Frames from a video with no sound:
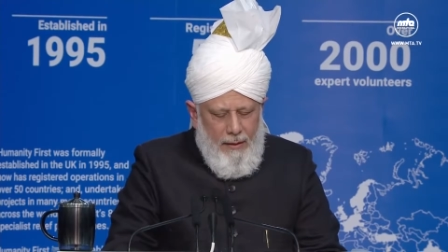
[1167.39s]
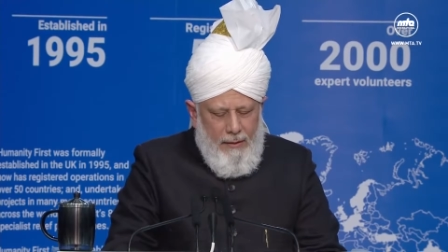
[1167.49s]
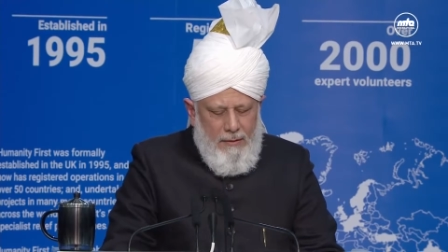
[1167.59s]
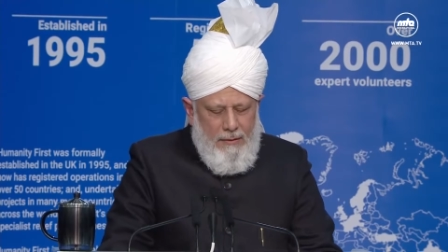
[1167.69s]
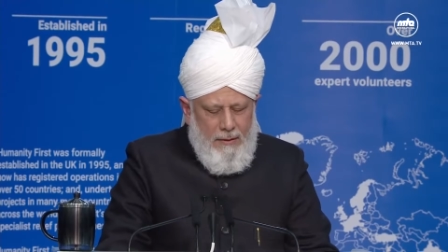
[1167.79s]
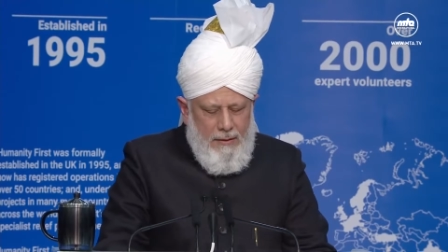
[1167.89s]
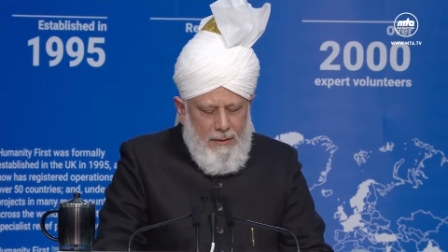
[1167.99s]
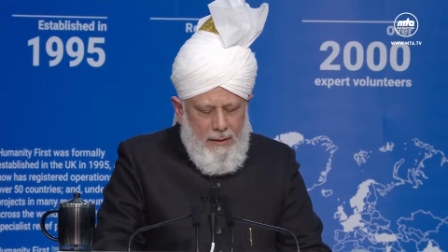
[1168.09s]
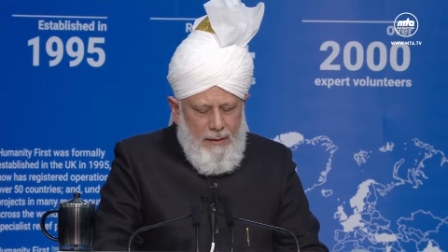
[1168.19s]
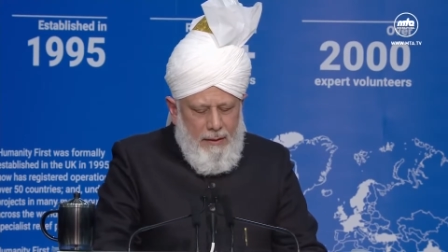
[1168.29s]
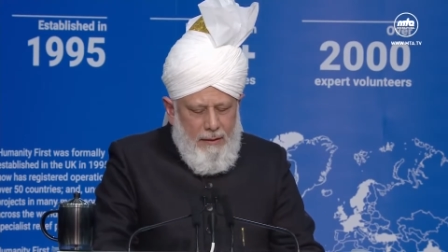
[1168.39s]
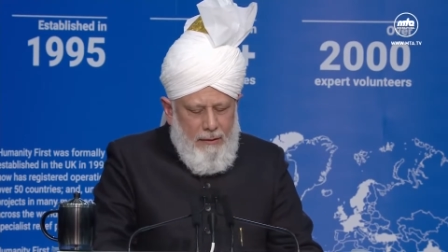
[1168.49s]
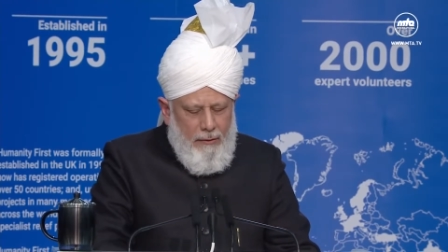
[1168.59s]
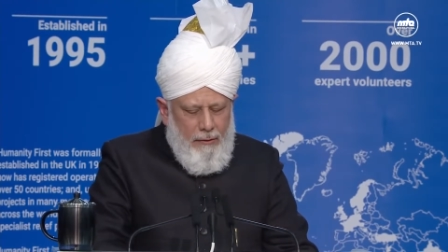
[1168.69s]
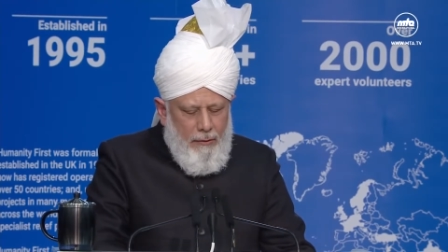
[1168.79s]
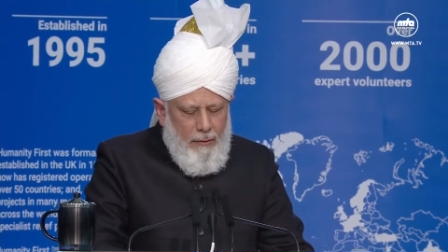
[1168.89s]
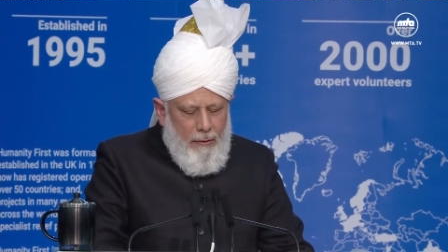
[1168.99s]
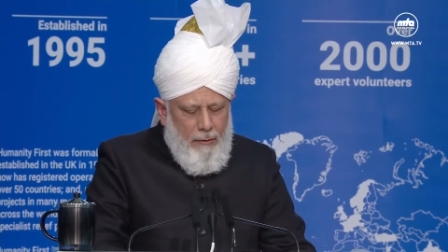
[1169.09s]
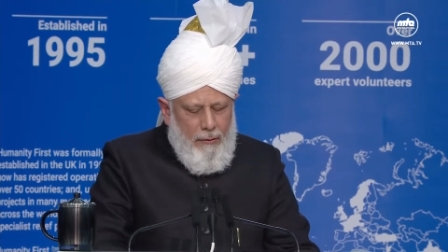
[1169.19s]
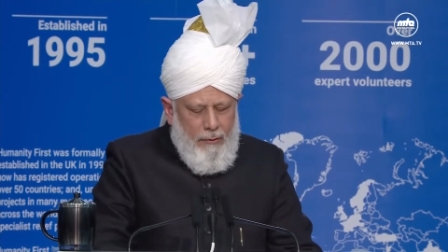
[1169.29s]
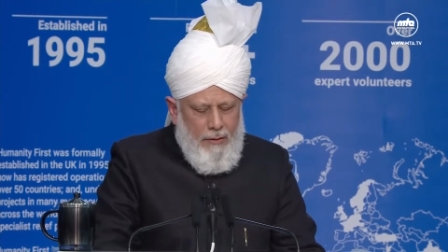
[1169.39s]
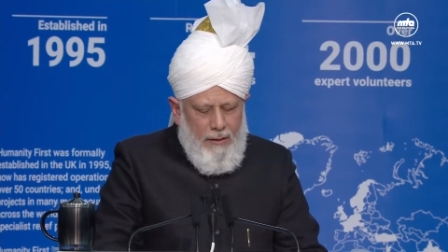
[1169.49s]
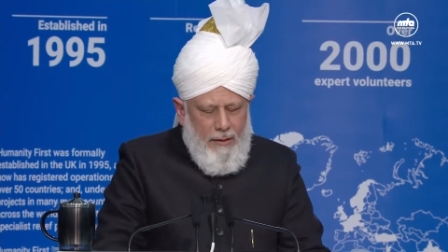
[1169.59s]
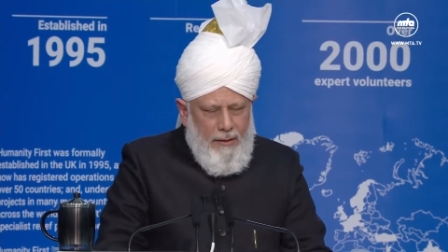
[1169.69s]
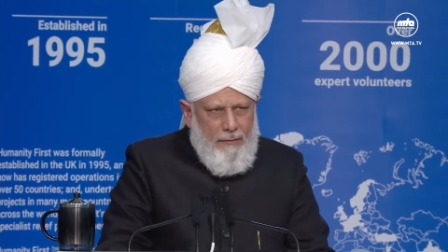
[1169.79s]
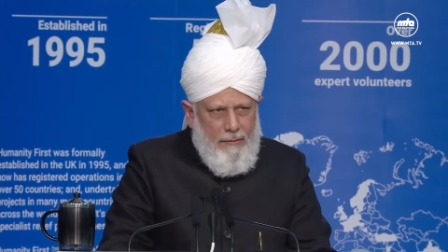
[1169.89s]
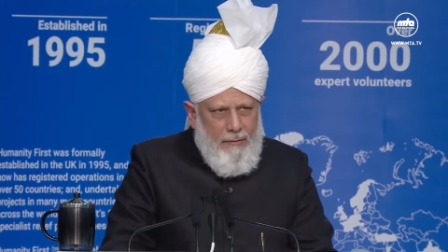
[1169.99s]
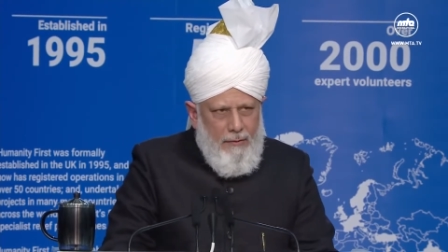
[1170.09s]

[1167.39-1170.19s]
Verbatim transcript: it is certainly not the case